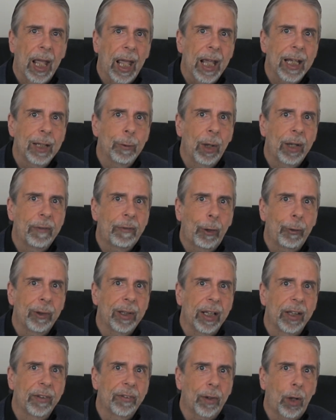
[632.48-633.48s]
Anyway, there
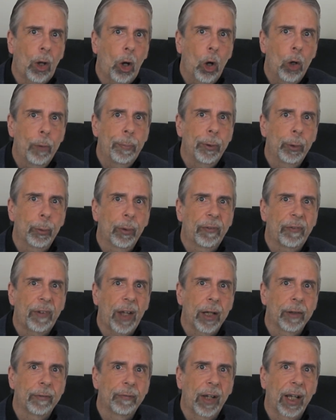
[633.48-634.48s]
it is. Hope you have
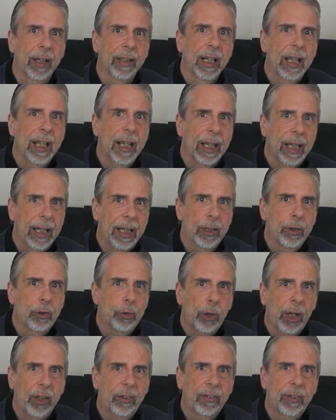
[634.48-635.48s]
found that
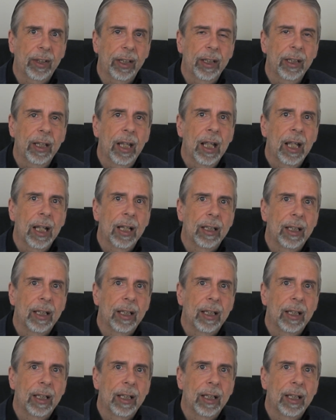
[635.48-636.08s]
interesting.